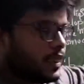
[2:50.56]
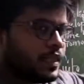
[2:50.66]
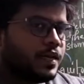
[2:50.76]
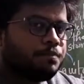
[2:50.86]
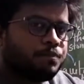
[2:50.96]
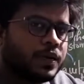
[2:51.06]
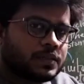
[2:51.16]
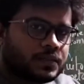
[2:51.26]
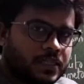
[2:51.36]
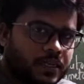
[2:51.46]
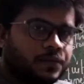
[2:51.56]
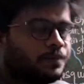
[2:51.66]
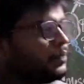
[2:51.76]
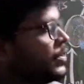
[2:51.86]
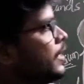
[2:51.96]
healthy person,
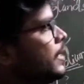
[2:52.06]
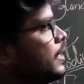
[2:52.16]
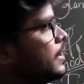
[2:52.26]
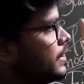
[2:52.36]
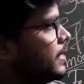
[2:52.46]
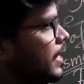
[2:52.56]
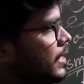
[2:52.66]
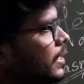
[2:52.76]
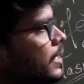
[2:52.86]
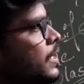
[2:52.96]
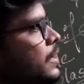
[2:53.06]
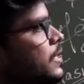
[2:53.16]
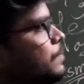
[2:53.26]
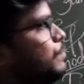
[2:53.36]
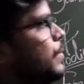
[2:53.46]
then the